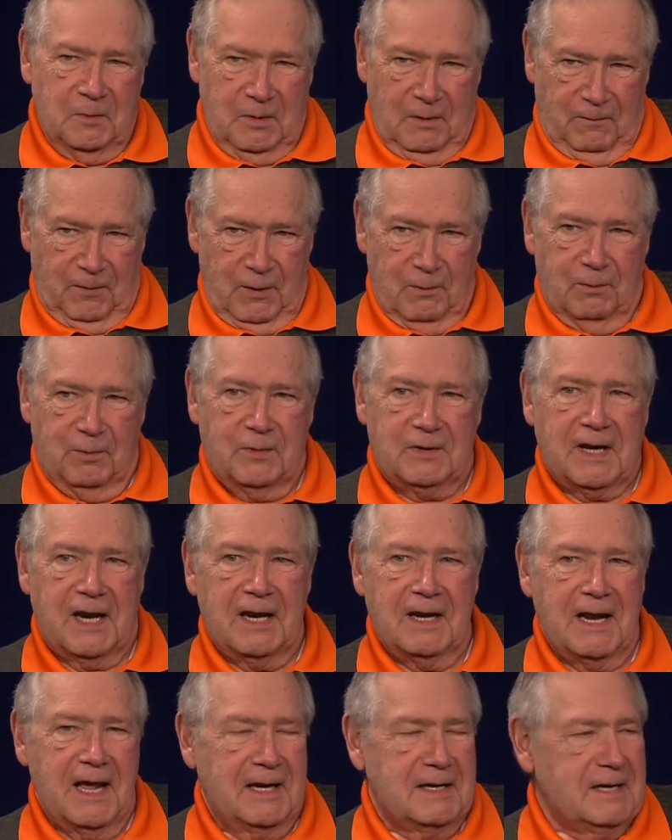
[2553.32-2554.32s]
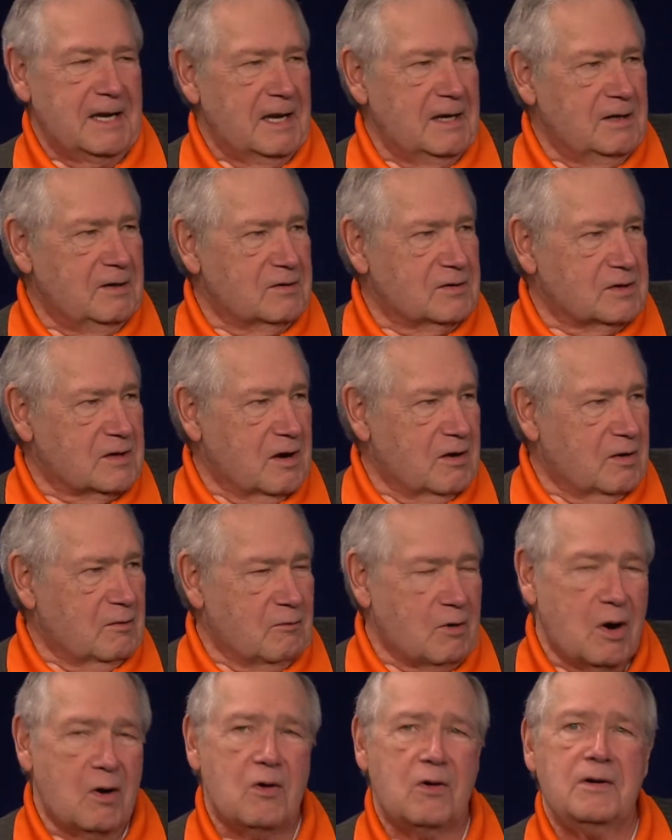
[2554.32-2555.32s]
if you're saying that 10 years down
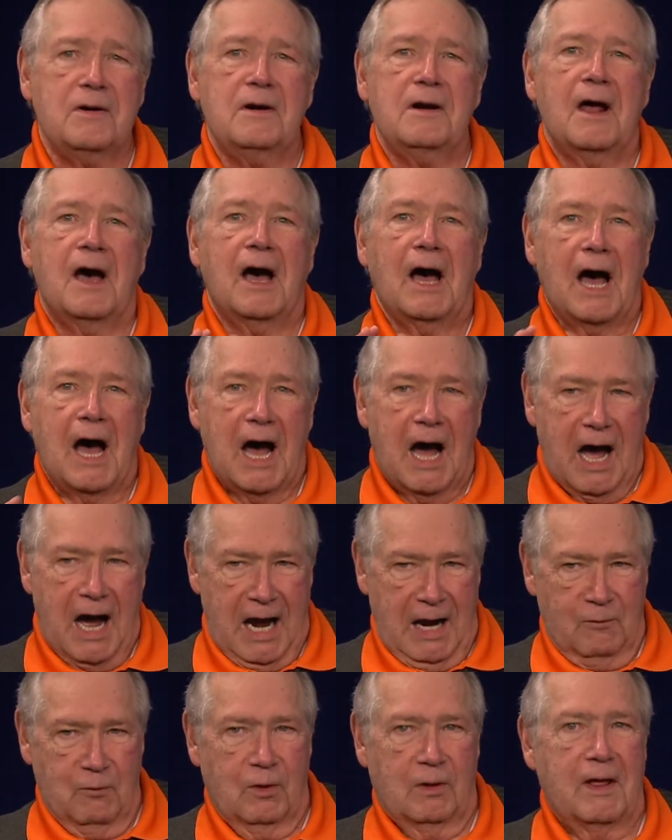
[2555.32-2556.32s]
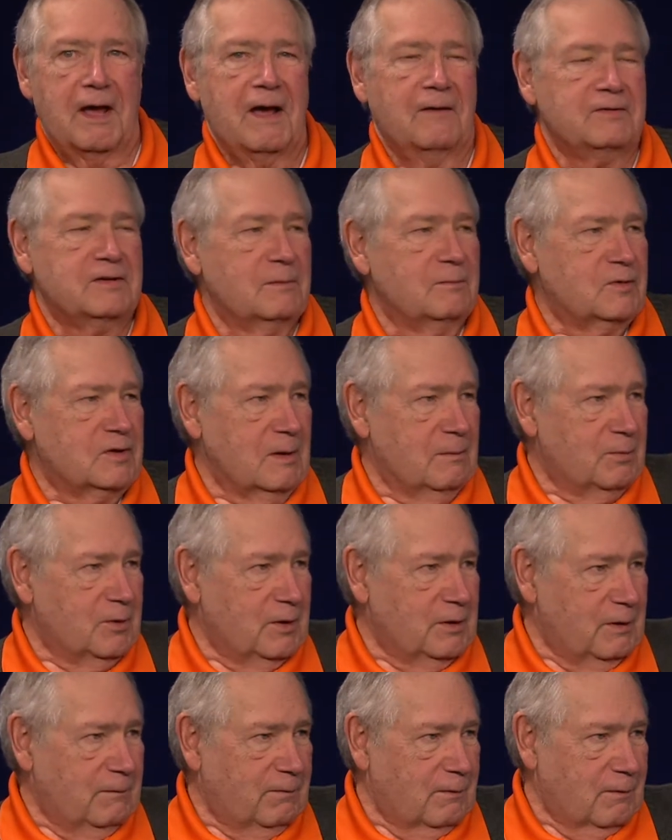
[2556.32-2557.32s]
the road, I will have some
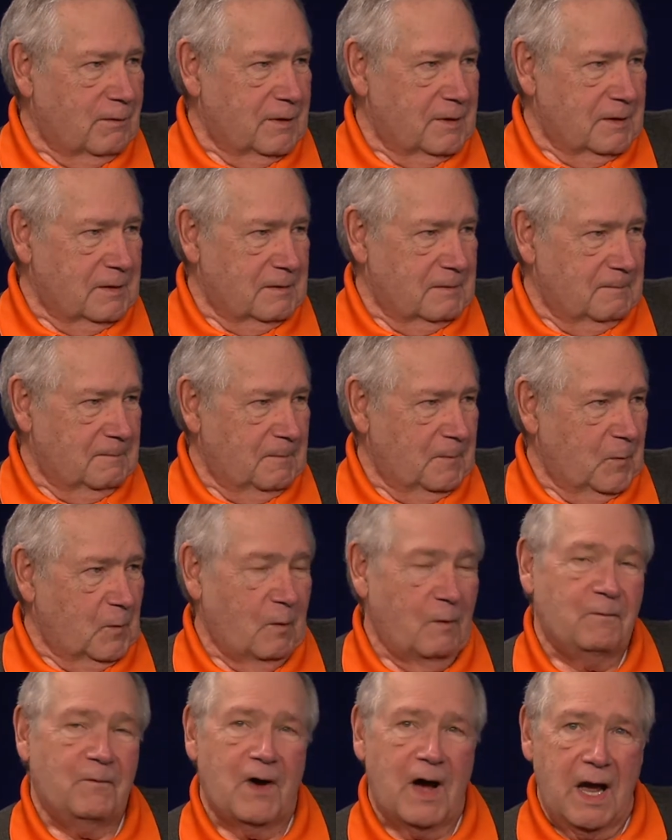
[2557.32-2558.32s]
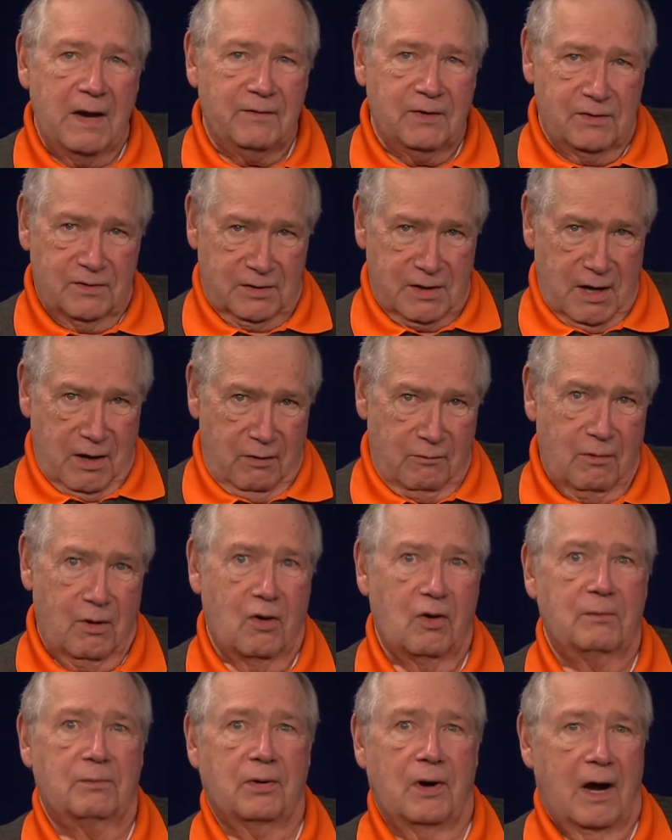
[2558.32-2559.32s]
sympathy for you. Five years down the
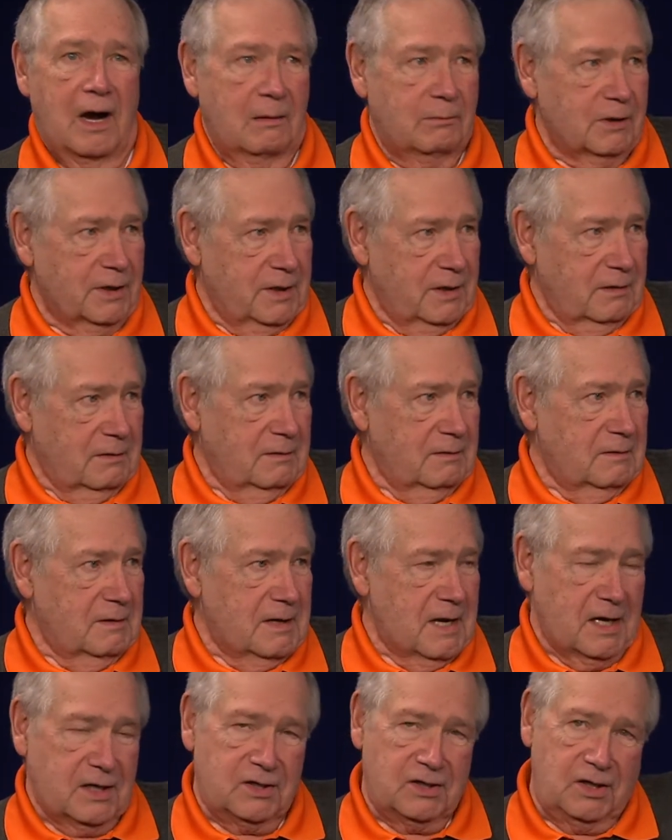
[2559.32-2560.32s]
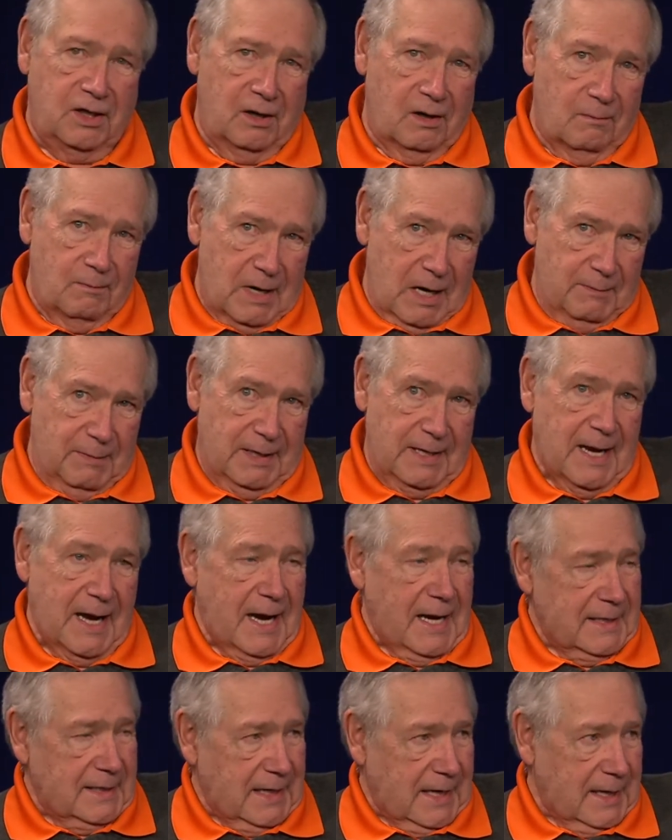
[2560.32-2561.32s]
road, probably. Next year, maybe
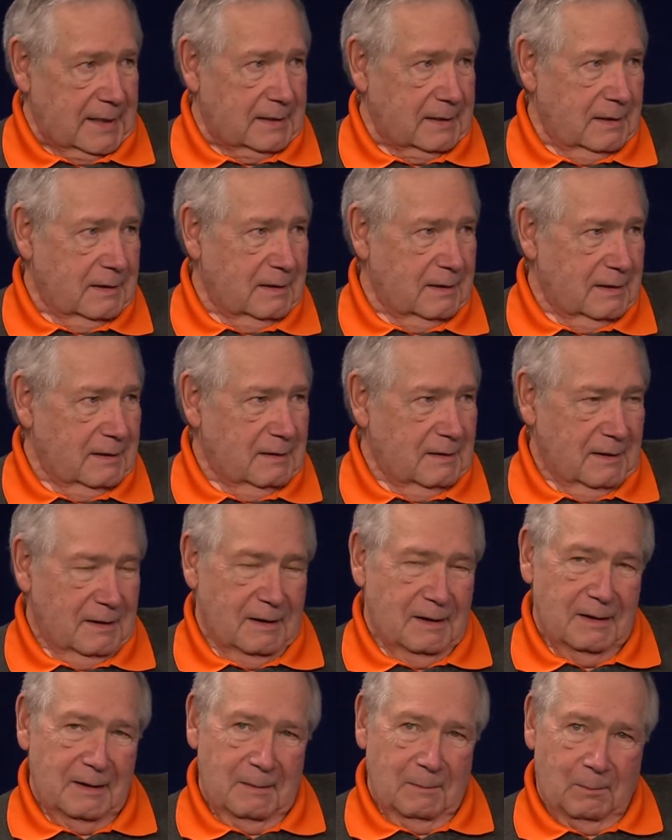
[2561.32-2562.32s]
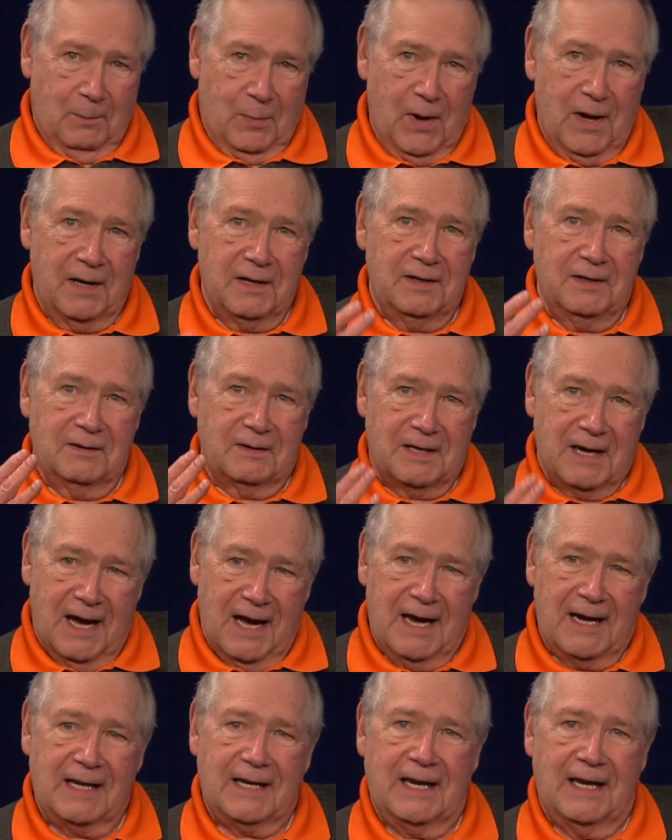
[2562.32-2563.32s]
not yet. Yeah. But you
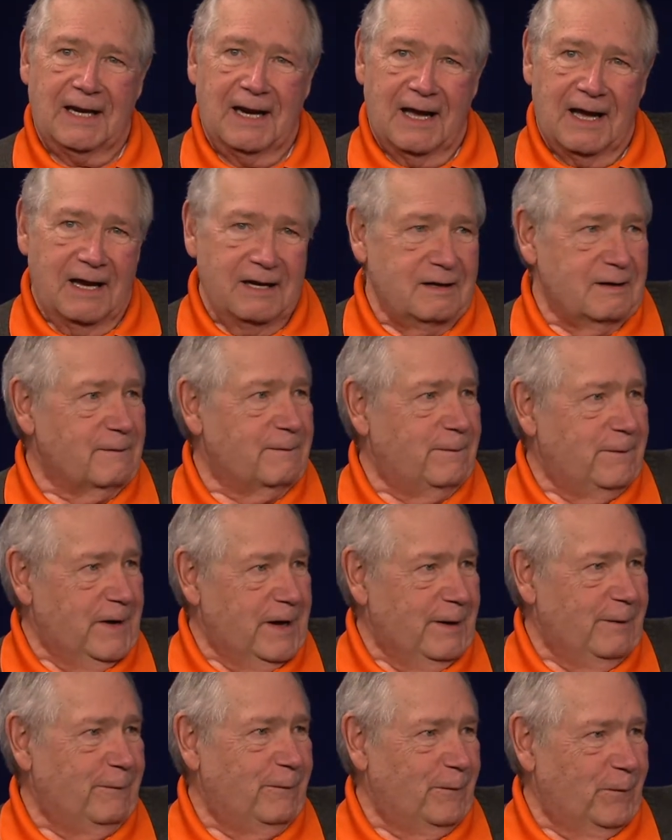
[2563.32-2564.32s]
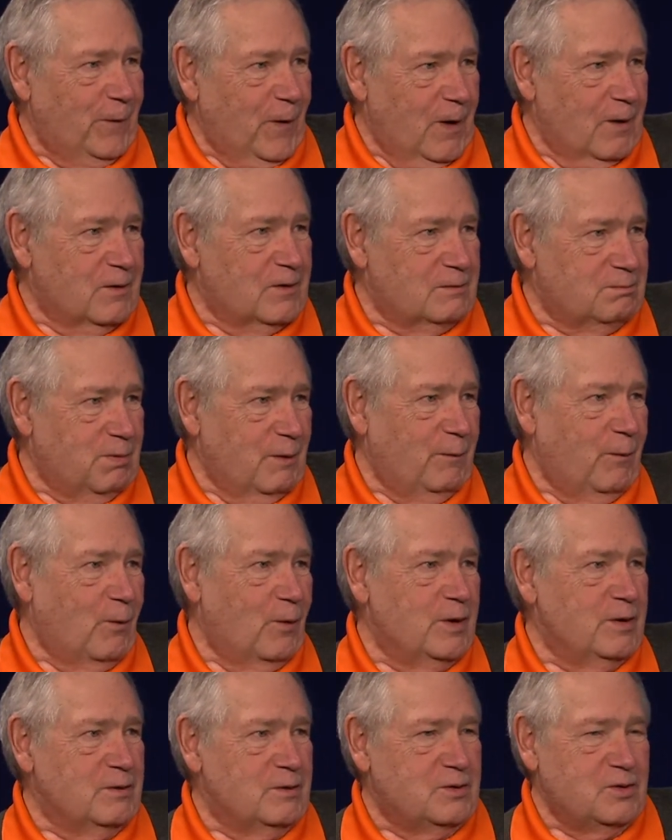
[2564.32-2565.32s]
got to get on your feet first
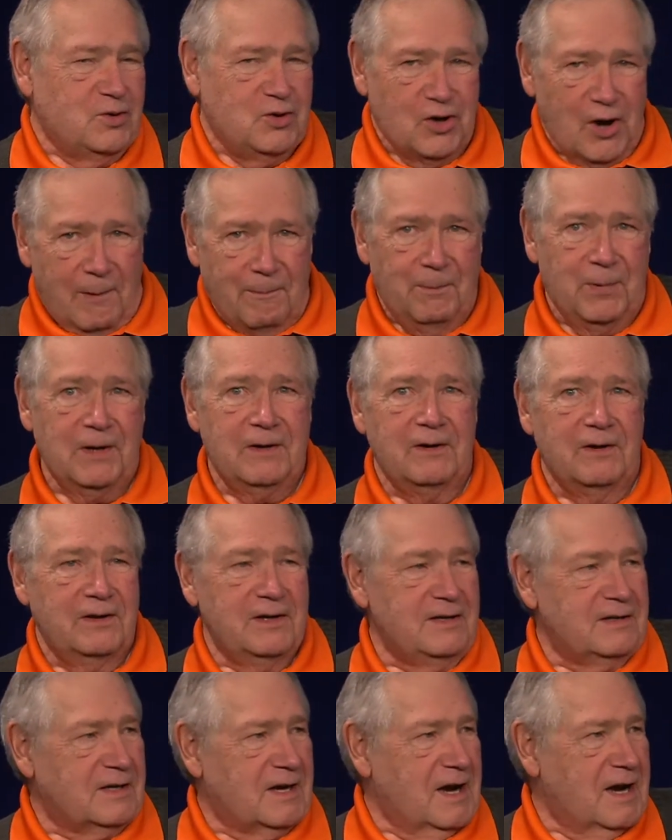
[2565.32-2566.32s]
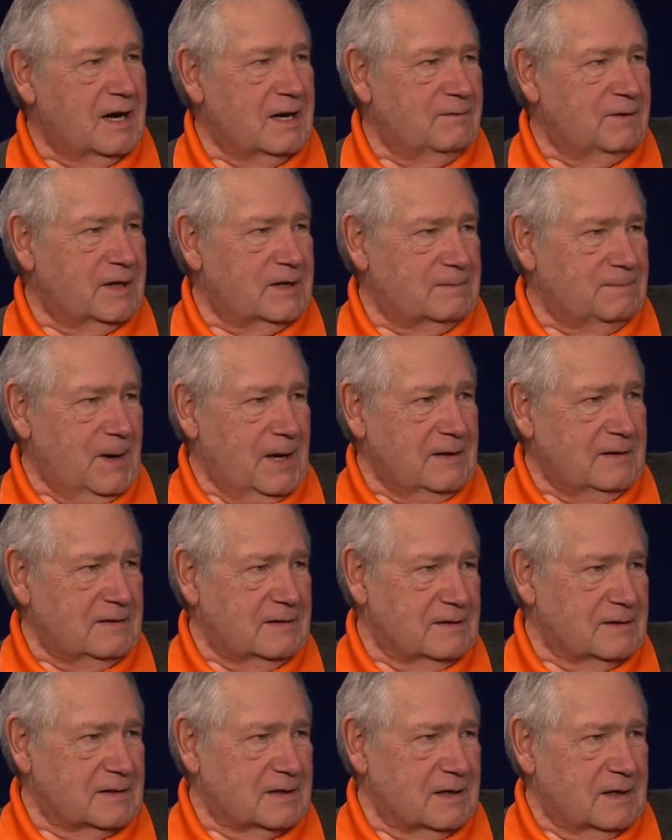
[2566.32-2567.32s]
before you jump into these kind of
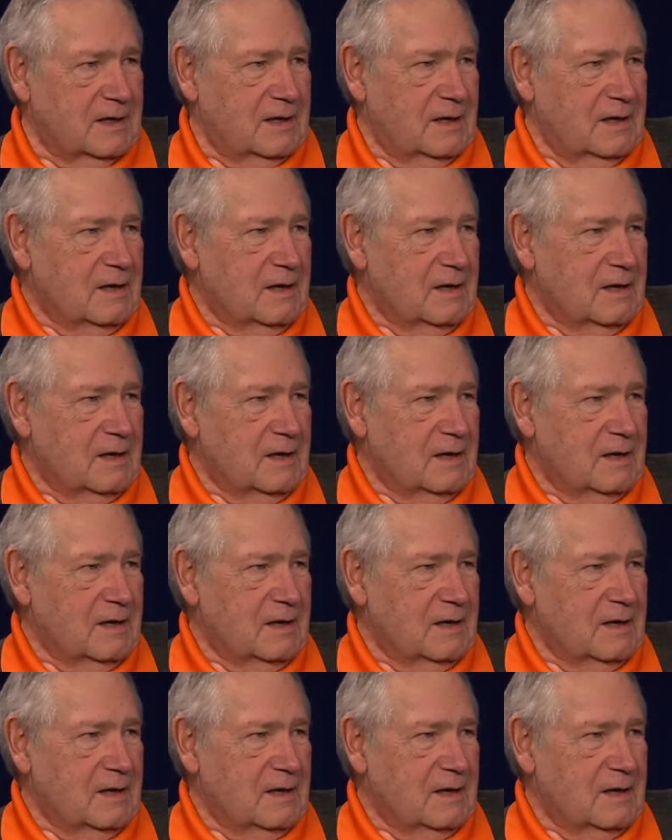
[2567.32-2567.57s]
expenses.